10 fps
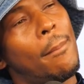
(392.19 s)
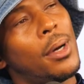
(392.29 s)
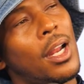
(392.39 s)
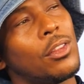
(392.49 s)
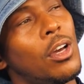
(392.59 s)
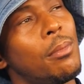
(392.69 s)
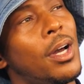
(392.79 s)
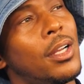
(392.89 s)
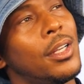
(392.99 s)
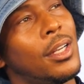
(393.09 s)
But I thought
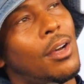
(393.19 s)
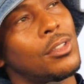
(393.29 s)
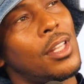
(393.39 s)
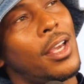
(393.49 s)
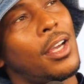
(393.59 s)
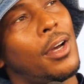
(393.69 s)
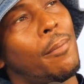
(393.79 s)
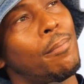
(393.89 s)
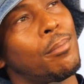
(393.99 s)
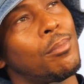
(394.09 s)
about it, and I was like,
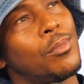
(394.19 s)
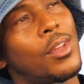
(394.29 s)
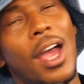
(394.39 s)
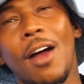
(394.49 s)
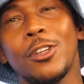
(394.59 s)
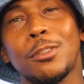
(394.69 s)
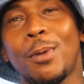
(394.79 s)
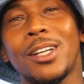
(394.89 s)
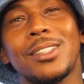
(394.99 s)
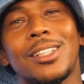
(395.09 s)
the average
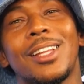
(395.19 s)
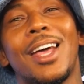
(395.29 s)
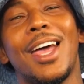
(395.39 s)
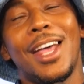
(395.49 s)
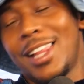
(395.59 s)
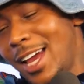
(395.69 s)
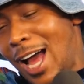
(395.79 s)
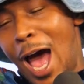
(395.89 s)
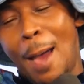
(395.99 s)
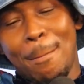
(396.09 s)
person, like
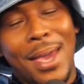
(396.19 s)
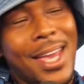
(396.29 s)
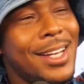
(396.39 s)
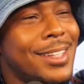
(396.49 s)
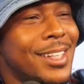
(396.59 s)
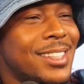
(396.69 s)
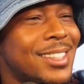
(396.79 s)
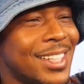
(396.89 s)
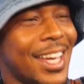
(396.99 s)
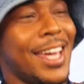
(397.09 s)
I made this
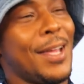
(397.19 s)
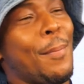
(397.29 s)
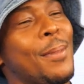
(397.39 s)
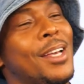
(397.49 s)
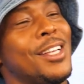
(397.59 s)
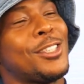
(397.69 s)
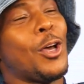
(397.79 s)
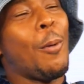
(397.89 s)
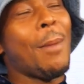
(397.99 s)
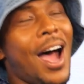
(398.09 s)
today.
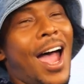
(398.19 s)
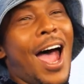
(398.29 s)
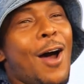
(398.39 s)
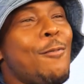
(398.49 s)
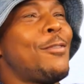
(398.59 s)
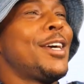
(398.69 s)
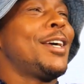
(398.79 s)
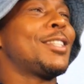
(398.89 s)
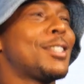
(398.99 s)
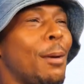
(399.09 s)
So my
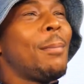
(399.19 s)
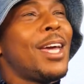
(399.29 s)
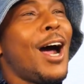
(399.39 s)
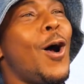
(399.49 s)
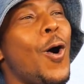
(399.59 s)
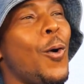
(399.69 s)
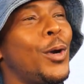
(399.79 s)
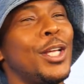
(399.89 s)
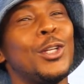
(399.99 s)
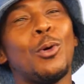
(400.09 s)
outfit, to me, I
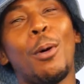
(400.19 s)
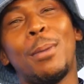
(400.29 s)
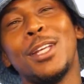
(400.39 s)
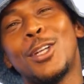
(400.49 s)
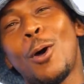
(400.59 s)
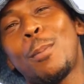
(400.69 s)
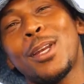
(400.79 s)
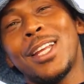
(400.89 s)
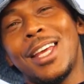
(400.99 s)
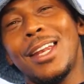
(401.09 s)
already knew would be doper
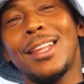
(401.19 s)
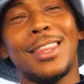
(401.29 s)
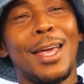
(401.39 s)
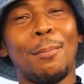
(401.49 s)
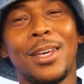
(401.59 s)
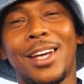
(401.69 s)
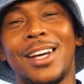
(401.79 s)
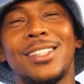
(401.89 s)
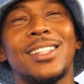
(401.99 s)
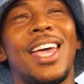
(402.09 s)
than anything
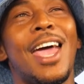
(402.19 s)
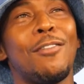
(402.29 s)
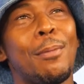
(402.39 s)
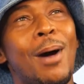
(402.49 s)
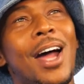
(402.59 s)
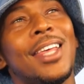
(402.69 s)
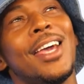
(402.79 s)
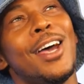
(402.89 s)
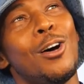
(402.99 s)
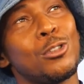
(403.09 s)
because everybody
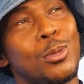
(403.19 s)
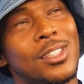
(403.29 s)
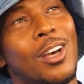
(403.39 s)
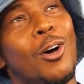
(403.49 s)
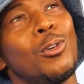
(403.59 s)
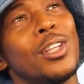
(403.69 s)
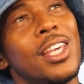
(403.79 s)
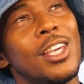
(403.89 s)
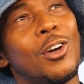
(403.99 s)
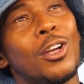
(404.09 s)
else was
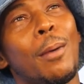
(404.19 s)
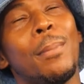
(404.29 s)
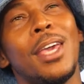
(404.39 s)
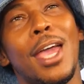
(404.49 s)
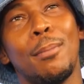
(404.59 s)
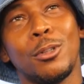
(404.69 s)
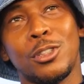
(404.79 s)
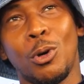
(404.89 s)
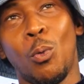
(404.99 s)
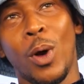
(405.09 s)
only going to be able
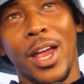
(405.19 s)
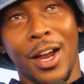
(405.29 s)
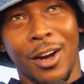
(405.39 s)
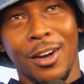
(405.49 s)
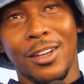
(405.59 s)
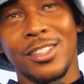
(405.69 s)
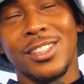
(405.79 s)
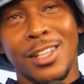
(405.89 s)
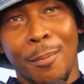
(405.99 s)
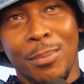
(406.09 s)
to wear
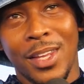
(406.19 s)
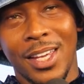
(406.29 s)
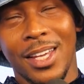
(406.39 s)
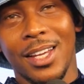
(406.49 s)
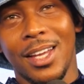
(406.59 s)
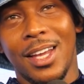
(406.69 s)
something